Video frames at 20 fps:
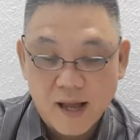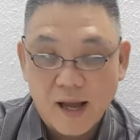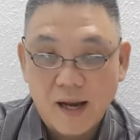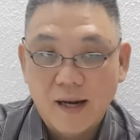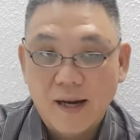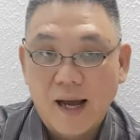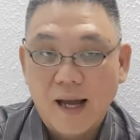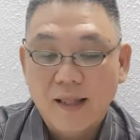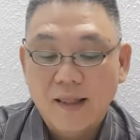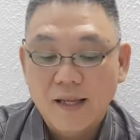
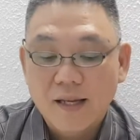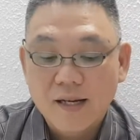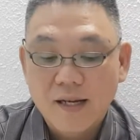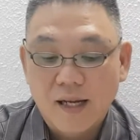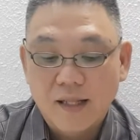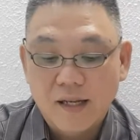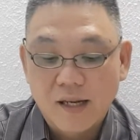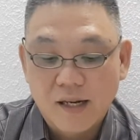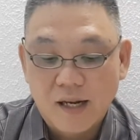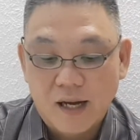Act
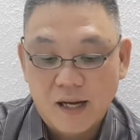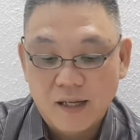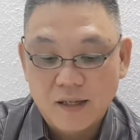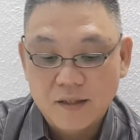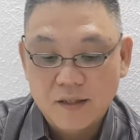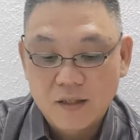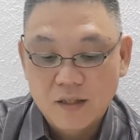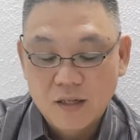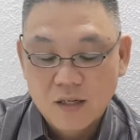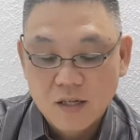1999
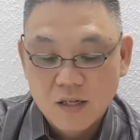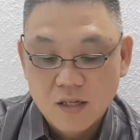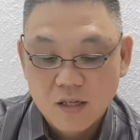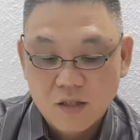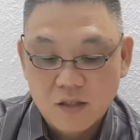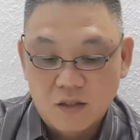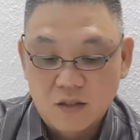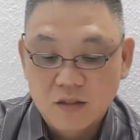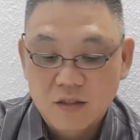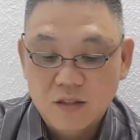
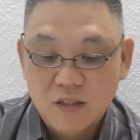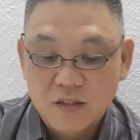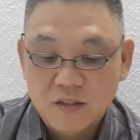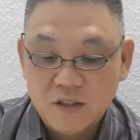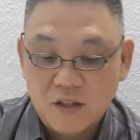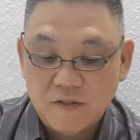consists